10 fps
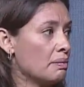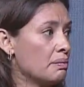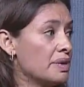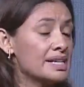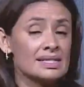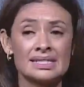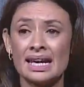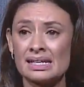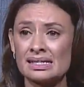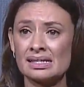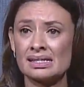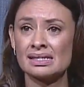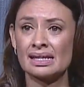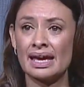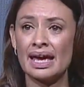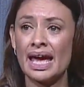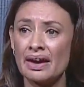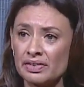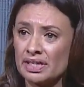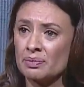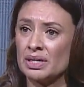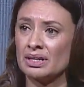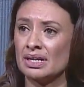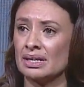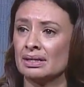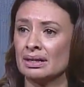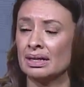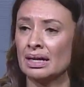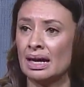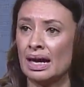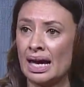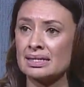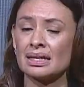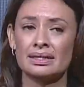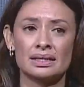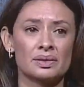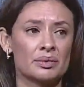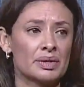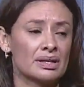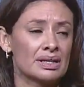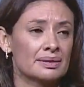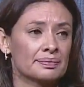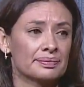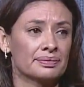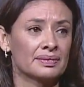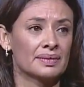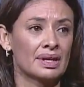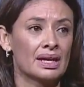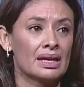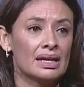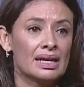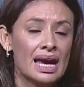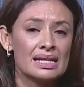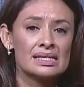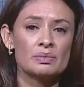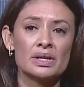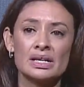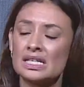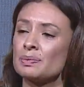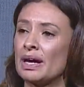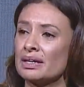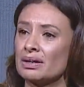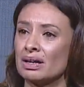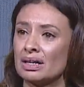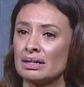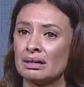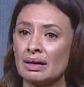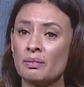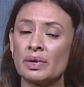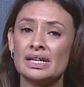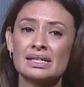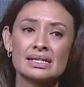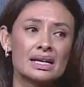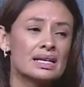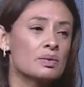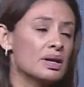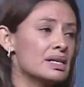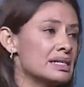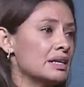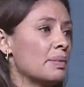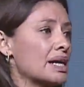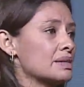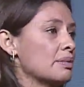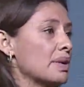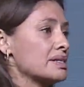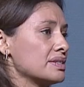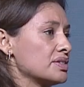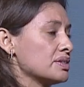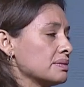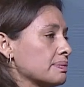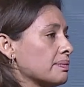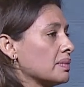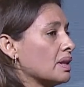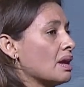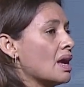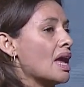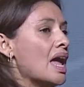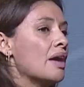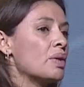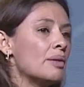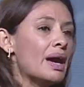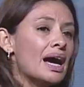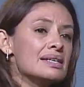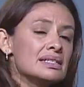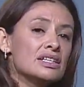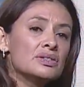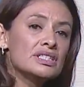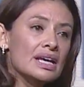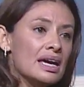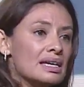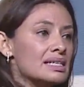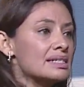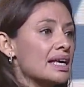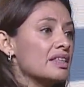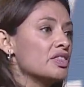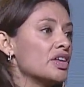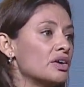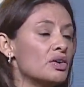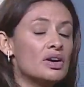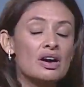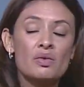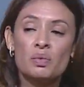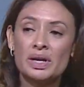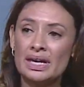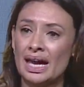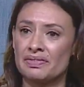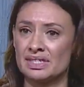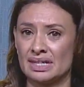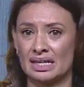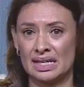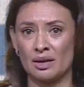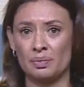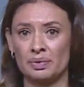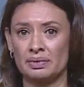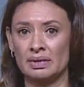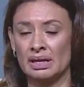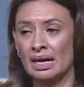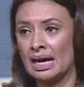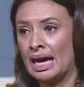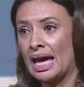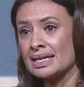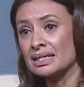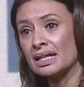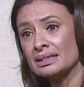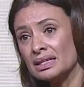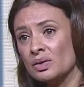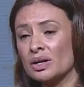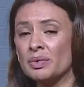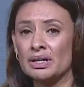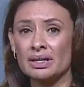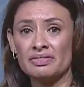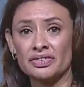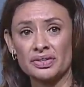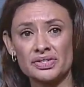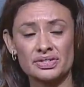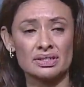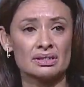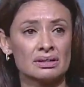Because in Texas, every community has a Latino community. He had someone in his backyard, but he decided he wanted to send a maximum message. And what I'm asking you today is that we have to stand up as a Latino community first